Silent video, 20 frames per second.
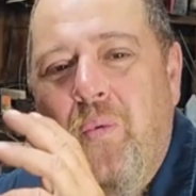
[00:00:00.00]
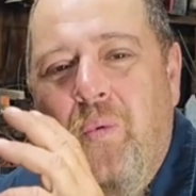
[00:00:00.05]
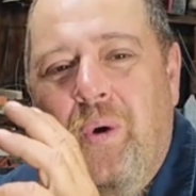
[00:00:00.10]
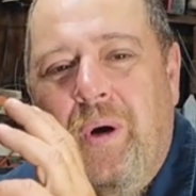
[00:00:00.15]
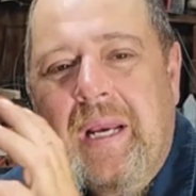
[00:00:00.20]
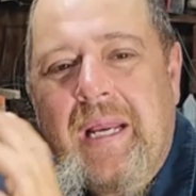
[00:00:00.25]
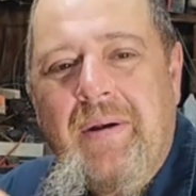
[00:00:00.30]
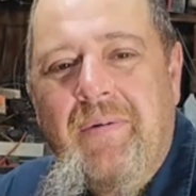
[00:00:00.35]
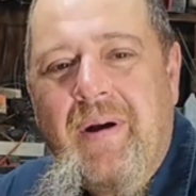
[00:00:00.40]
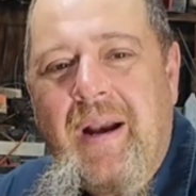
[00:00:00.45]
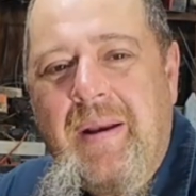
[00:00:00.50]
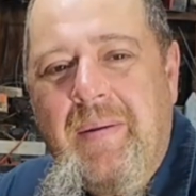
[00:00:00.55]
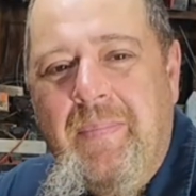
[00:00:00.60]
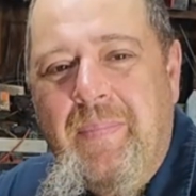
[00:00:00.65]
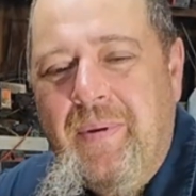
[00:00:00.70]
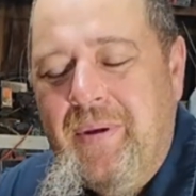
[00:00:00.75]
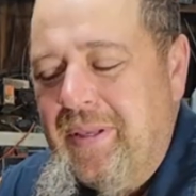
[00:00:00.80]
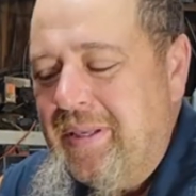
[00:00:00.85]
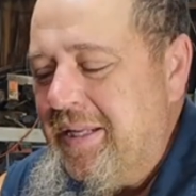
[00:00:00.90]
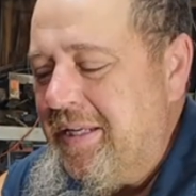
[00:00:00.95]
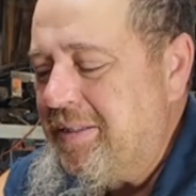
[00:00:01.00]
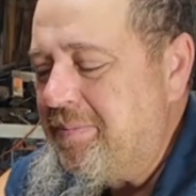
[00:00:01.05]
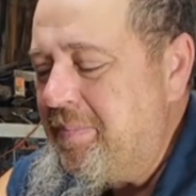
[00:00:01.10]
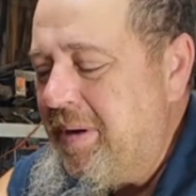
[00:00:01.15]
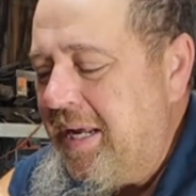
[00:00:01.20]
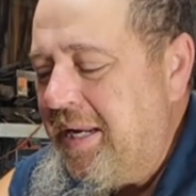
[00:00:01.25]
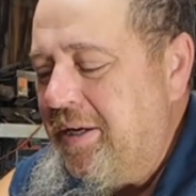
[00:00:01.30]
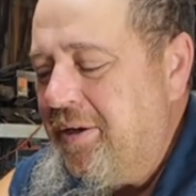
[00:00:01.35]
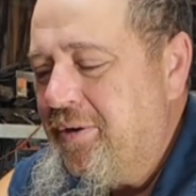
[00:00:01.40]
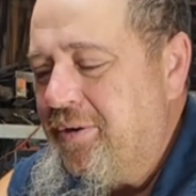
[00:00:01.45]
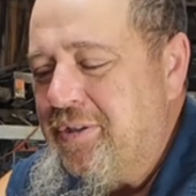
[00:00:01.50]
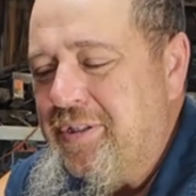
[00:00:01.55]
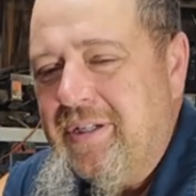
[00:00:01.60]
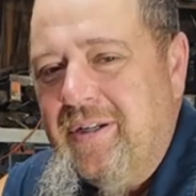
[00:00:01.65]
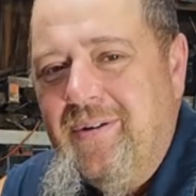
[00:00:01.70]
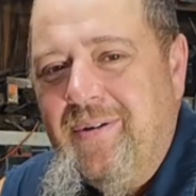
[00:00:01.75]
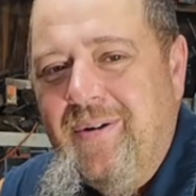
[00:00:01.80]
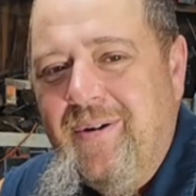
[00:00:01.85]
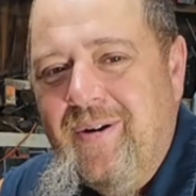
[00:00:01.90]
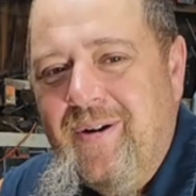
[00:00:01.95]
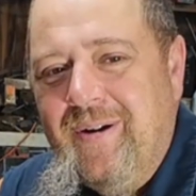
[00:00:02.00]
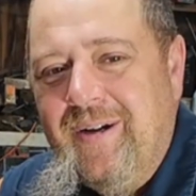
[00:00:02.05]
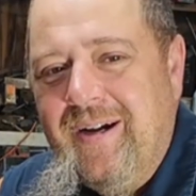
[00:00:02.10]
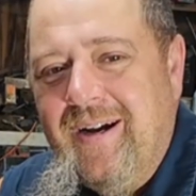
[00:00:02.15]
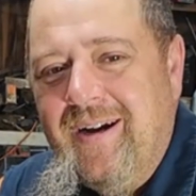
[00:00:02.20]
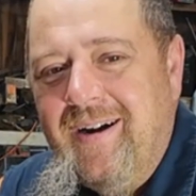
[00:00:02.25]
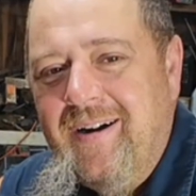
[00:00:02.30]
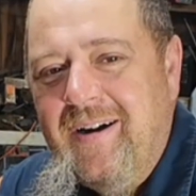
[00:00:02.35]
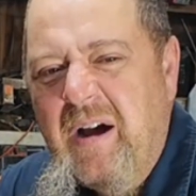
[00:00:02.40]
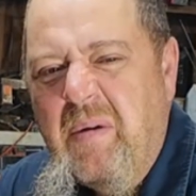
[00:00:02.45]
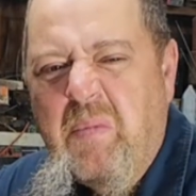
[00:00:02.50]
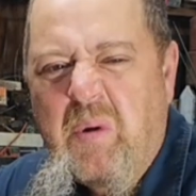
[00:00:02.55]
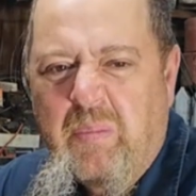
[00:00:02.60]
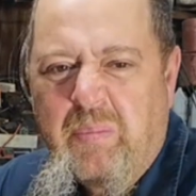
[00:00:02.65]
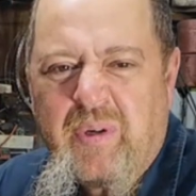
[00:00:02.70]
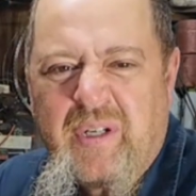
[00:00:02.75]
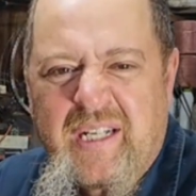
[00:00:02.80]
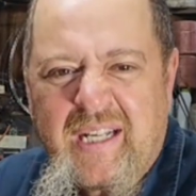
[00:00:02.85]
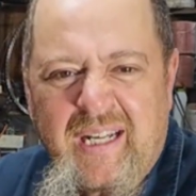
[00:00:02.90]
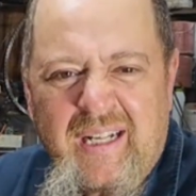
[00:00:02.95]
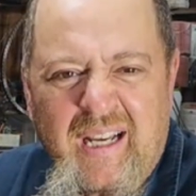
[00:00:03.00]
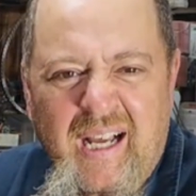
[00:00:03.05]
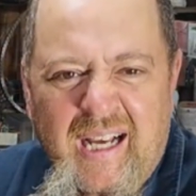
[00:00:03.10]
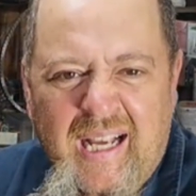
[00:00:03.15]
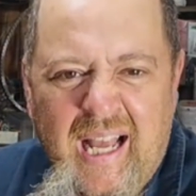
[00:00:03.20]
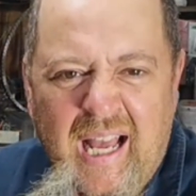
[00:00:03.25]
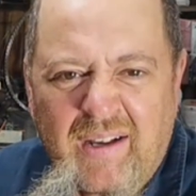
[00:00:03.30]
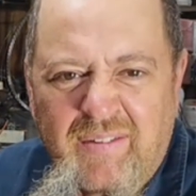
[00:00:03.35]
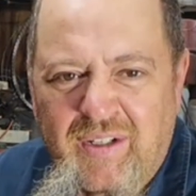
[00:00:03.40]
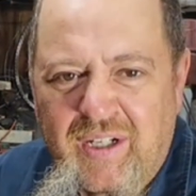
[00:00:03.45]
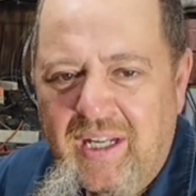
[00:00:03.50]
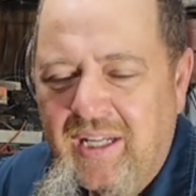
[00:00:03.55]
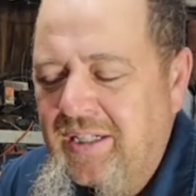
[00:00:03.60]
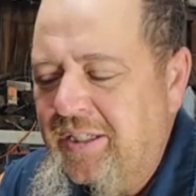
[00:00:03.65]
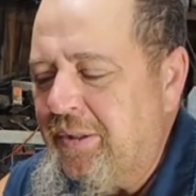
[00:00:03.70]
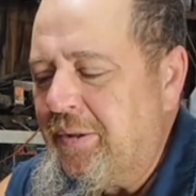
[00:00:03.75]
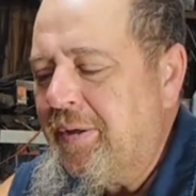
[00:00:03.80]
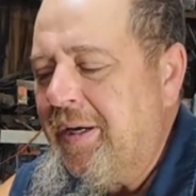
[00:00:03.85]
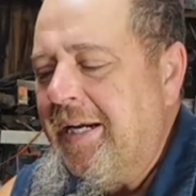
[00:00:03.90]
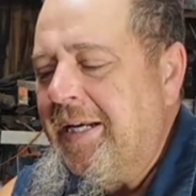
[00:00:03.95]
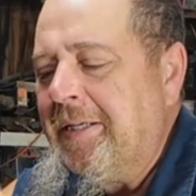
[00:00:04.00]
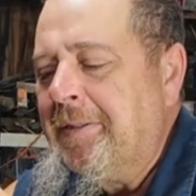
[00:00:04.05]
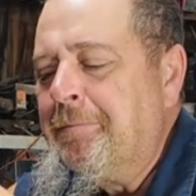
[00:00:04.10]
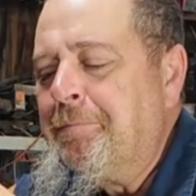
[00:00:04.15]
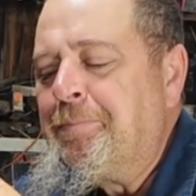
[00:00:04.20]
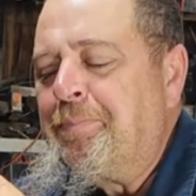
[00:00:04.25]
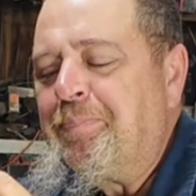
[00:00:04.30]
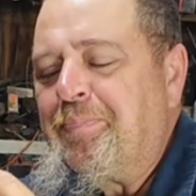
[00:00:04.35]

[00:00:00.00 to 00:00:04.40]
We're getting ready to put this Meteor cylinder on there. I'm going to pretend like I haven't done it already.